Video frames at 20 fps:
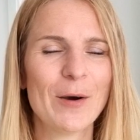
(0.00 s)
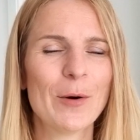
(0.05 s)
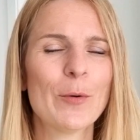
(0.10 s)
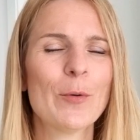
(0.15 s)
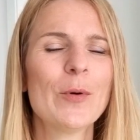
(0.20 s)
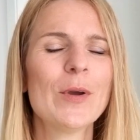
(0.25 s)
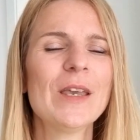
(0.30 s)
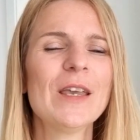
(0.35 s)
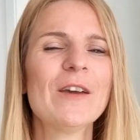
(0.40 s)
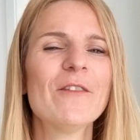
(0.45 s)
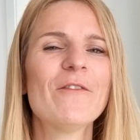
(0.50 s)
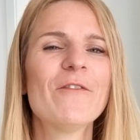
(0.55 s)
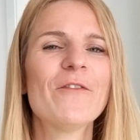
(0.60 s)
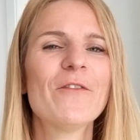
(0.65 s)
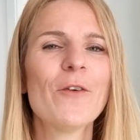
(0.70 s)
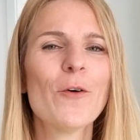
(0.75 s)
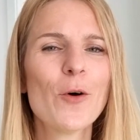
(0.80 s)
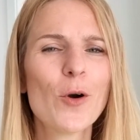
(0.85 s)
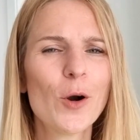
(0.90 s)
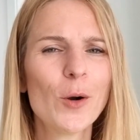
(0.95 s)
We
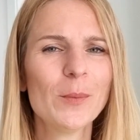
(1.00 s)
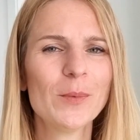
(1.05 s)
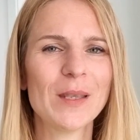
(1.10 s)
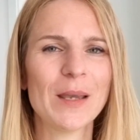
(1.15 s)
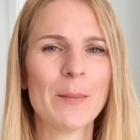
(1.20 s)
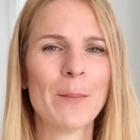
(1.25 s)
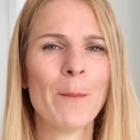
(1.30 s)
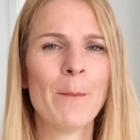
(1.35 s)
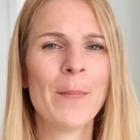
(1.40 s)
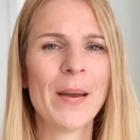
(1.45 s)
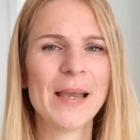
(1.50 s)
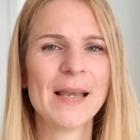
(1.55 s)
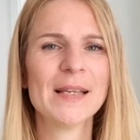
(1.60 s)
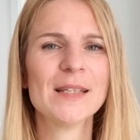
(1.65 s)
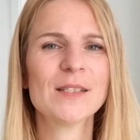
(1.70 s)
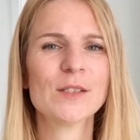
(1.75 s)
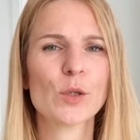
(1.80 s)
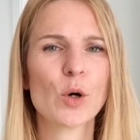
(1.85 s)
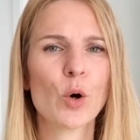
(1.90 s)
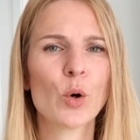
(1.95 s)
form them
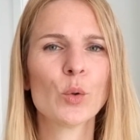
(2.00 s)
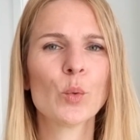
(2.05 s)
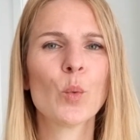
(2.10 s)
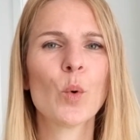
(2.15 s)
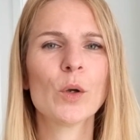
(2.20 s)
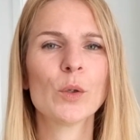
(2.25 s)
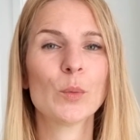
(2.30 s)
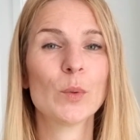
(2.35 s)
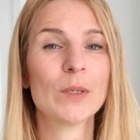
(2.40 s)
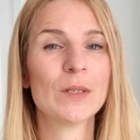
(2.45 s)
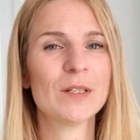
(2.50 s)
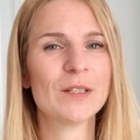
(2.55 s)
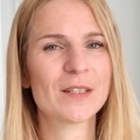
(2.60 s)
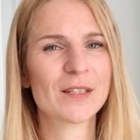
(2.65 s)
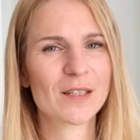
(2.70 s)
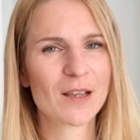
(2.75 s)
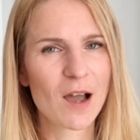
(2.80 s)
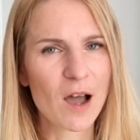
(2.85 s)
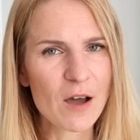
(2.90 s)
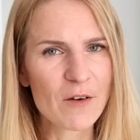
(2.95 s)
based on what we
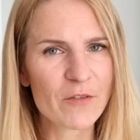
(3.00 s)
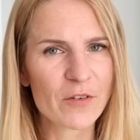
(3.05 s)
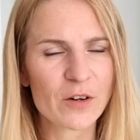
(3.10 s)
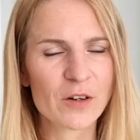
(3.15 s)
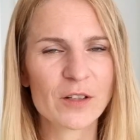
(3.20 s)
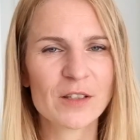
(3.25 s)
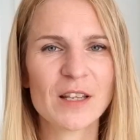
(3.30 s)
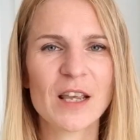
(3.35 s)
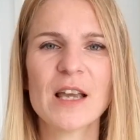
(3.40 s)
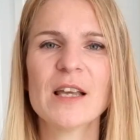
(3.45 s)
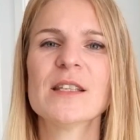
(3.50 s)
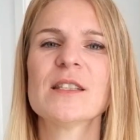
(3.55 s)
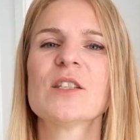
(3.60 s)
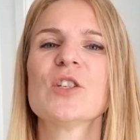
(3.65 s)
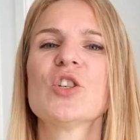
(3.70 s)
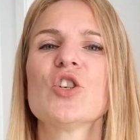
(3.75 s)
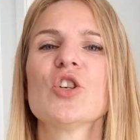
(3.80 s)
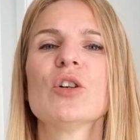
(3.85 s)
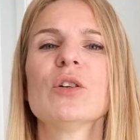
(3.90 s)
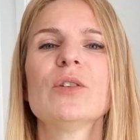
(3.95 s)
discovered as
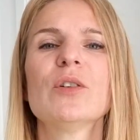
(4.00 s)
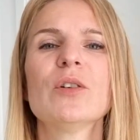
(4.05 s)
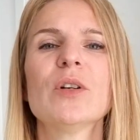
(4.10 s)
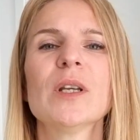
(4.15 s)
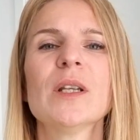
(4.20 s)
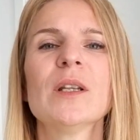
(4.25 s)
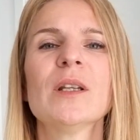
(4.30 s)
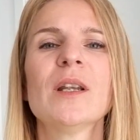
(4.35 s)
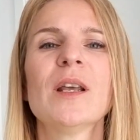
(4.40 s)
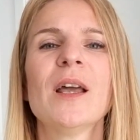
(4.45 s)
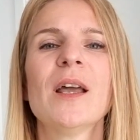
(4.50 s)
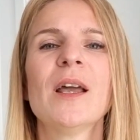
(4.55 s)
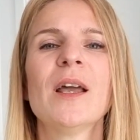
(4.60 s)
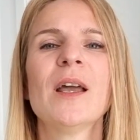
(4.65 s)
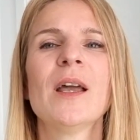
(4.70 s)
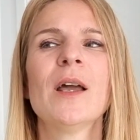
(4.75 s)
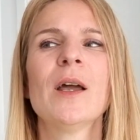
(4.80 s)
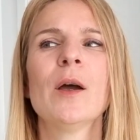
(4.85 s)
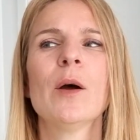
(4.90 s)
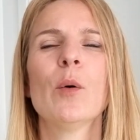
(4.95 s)
children,
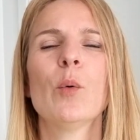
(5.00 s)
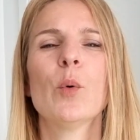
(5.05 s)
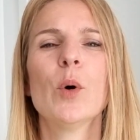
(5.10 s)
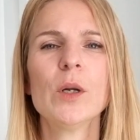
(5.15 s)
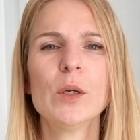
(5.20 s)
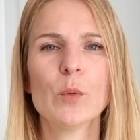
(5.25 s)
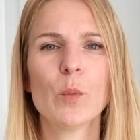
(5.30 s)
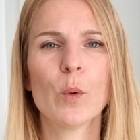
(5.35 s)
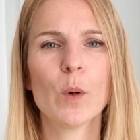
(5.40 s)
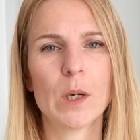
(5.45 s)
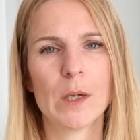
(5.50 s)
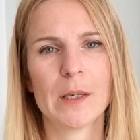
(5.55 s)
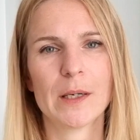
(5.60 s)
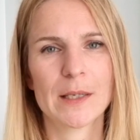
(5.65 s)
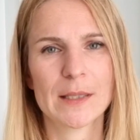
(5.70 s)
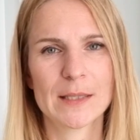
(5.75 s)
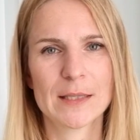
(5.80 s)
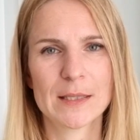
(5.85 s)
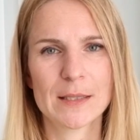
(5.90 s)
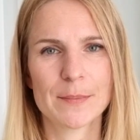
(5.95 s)
what
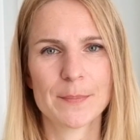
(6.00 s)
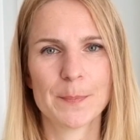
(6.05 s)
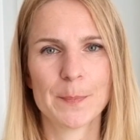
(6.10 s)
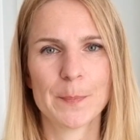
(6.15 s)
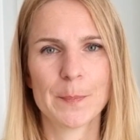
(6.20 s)
works.